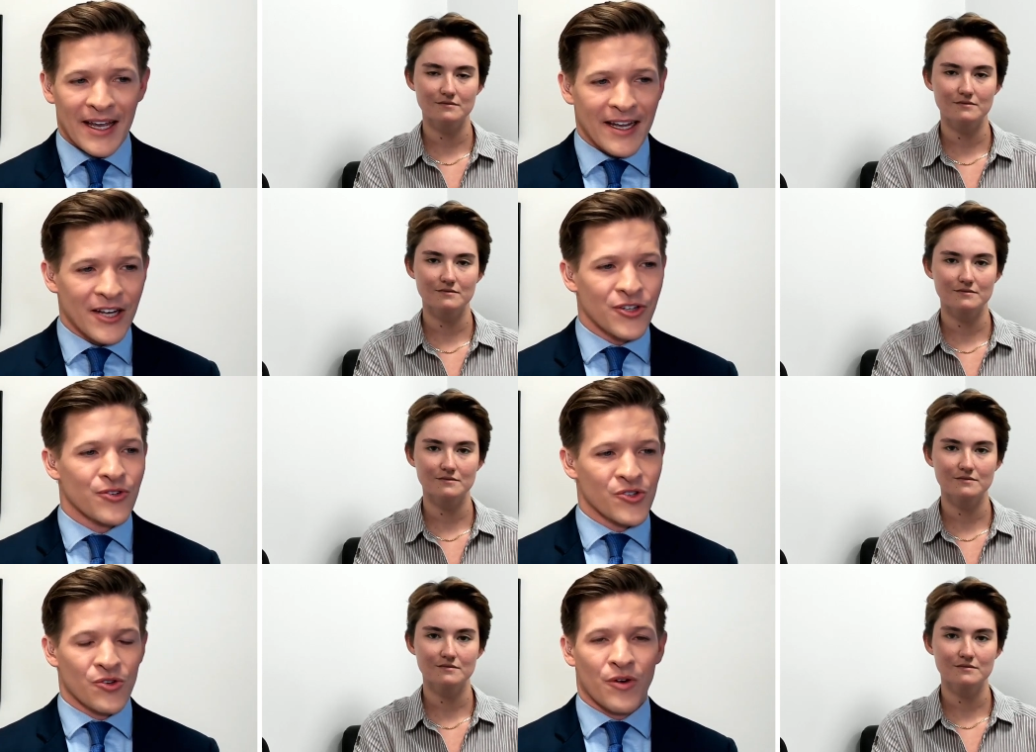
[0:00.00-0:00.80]
Speaker 1: in
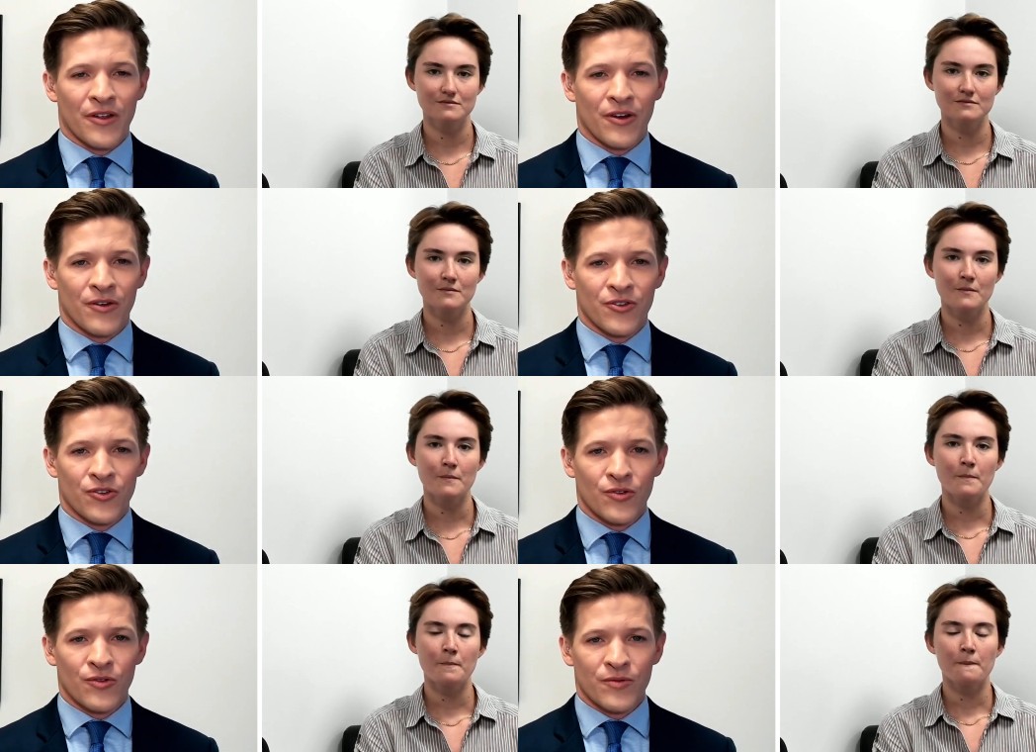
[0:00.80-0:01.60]
your story, though,
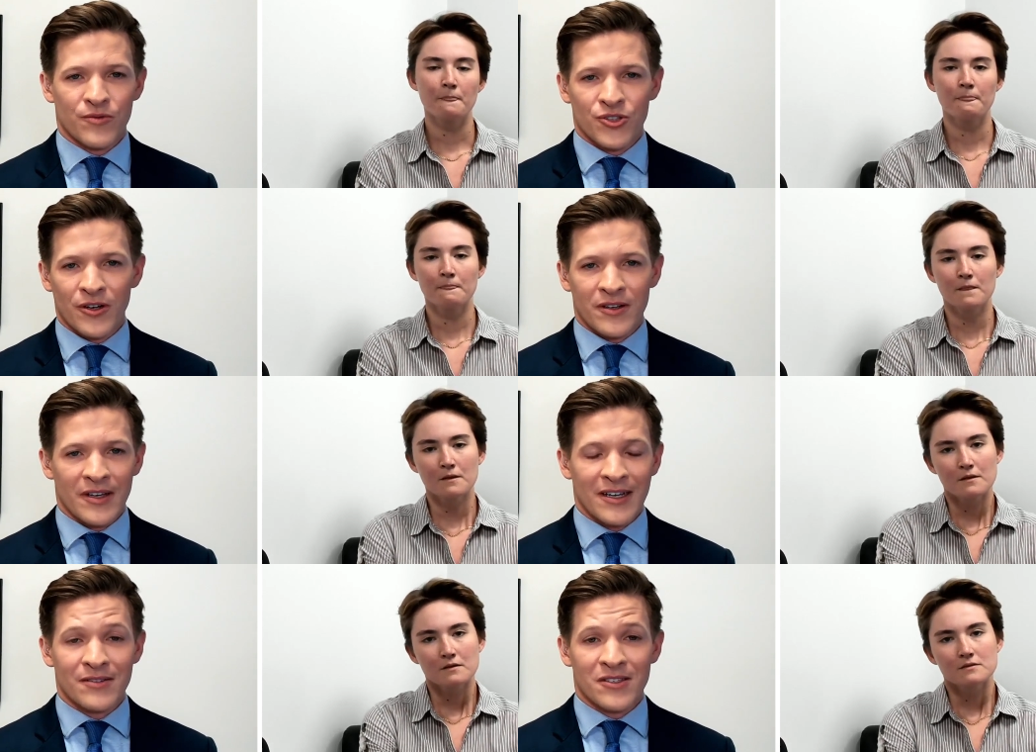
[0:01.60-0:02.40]
you took
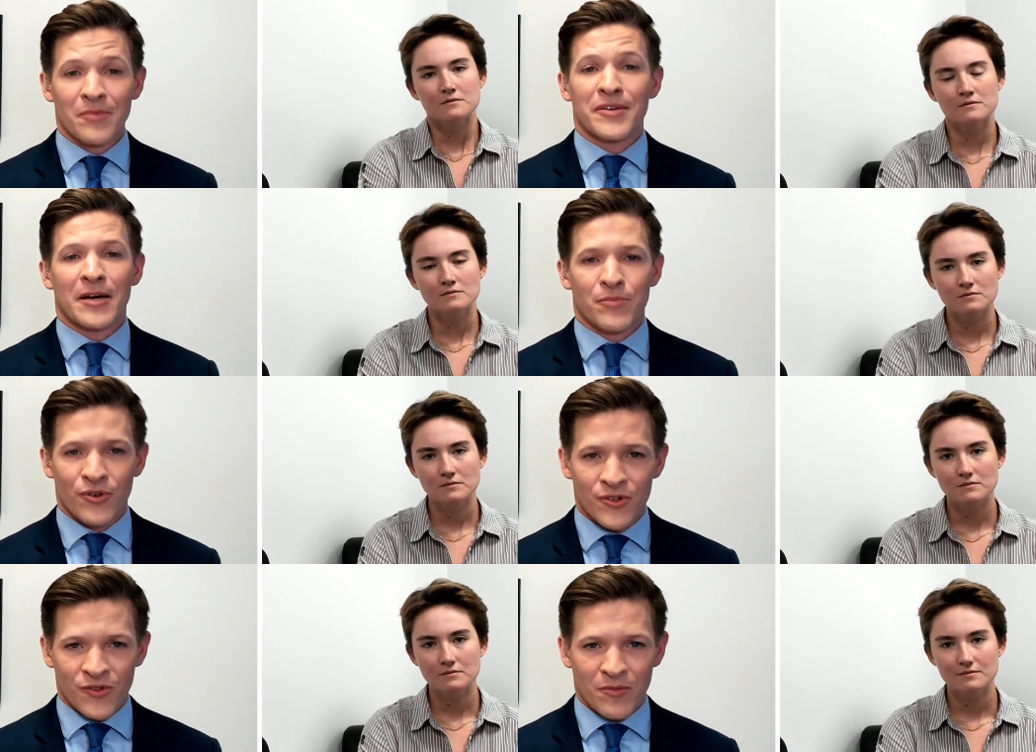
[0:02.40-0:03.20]
in some
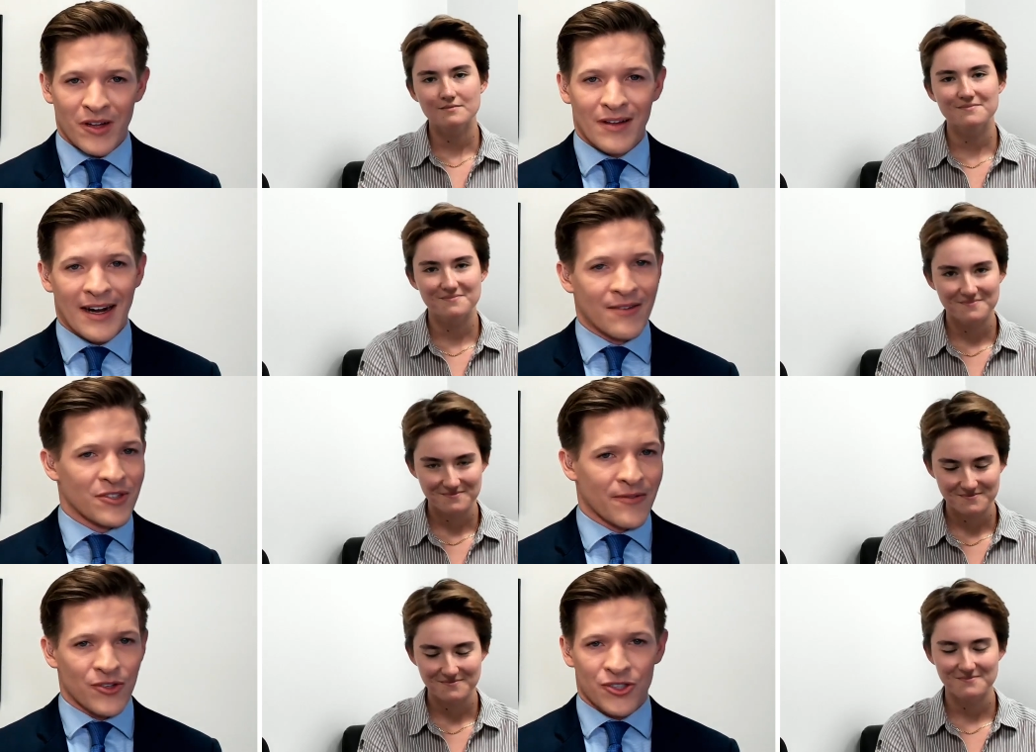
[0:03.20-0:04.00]
numbers from a lot of
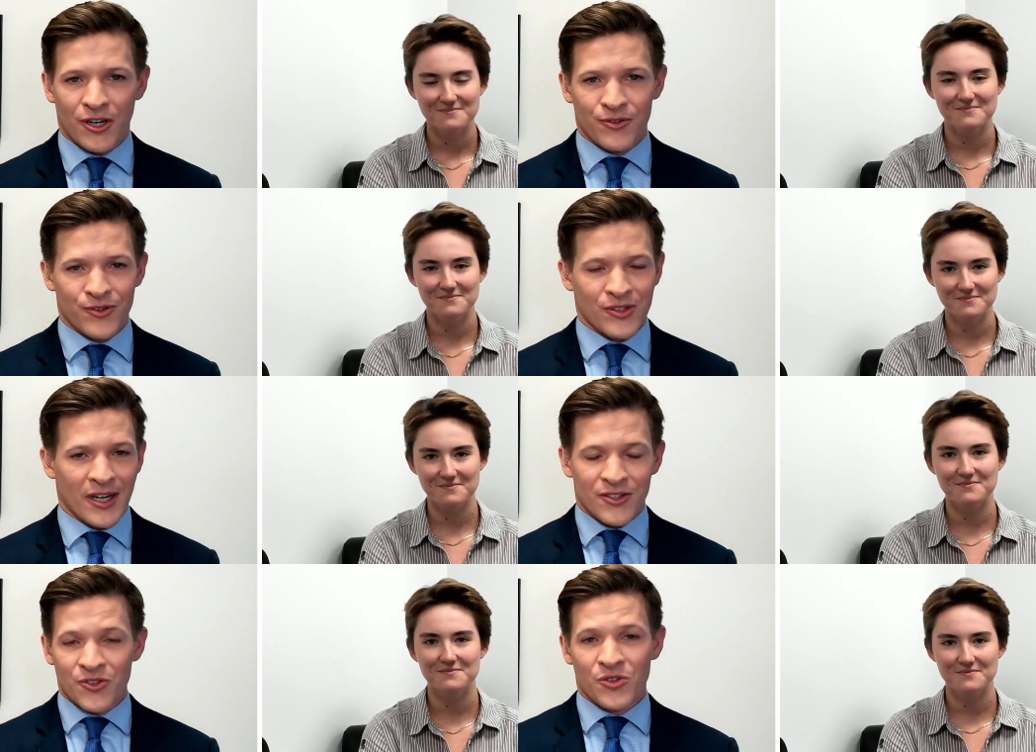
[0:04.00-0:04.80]
different shelters,
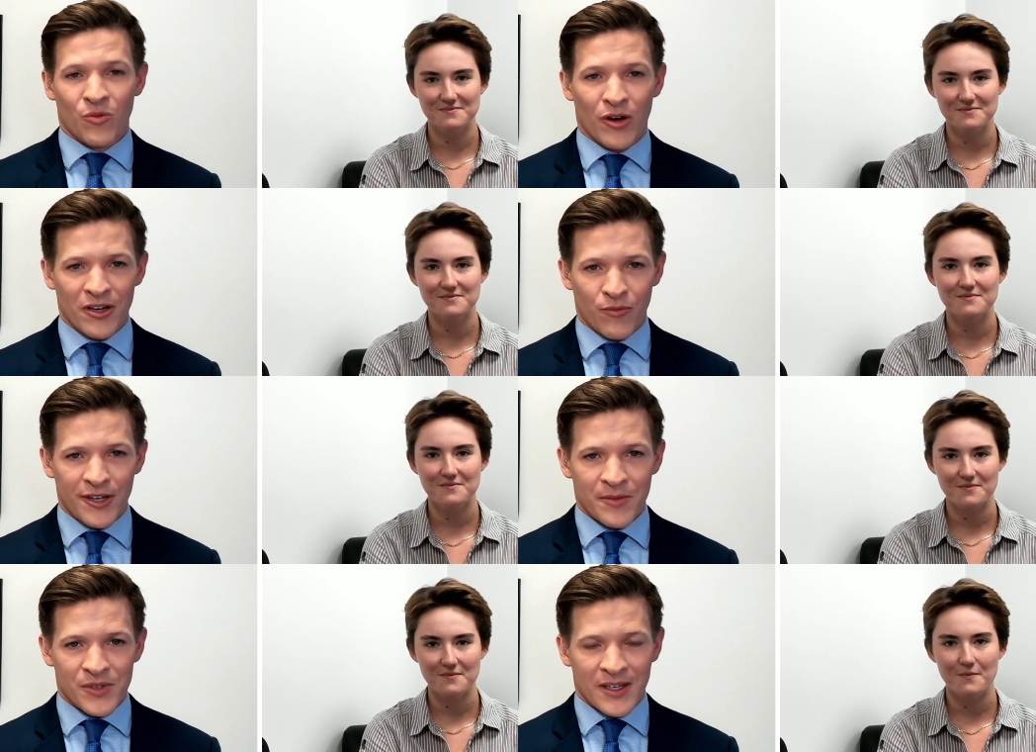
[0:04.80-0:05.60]
not just the one in
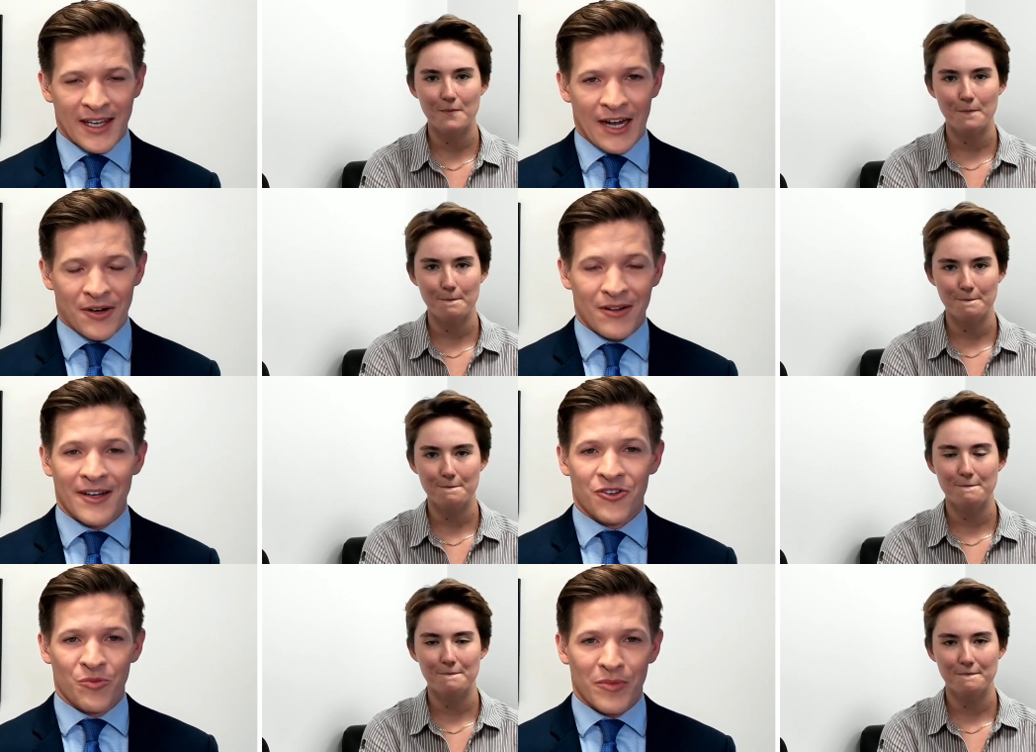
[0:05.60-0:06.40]
Williamson County,
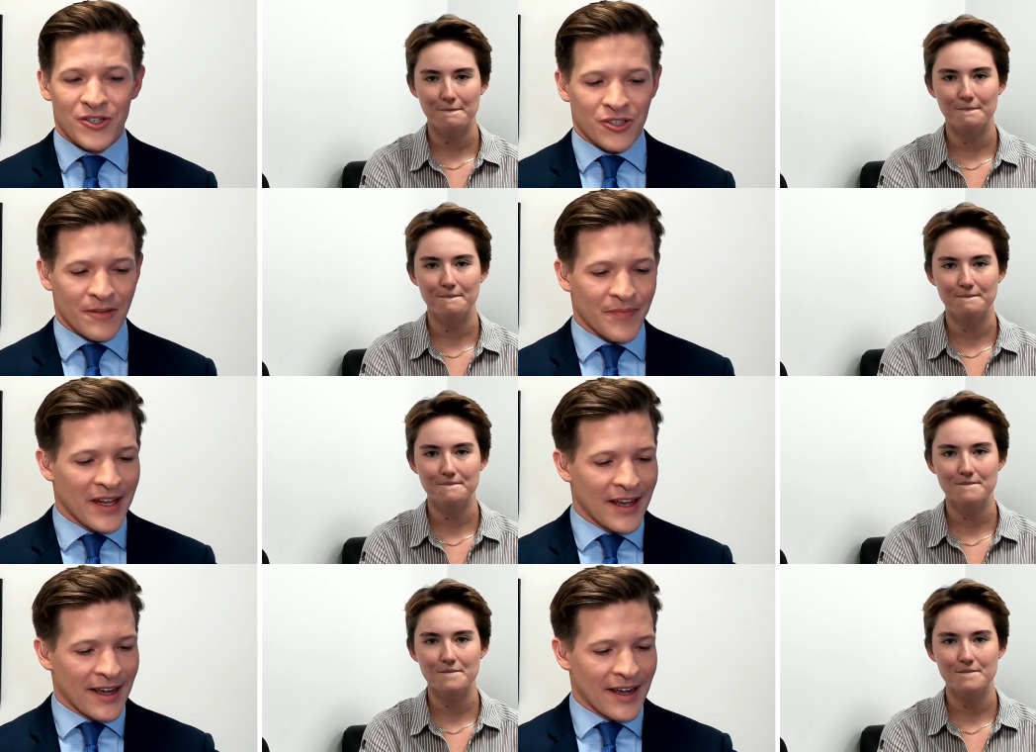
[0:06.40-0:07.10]
like you mentioned.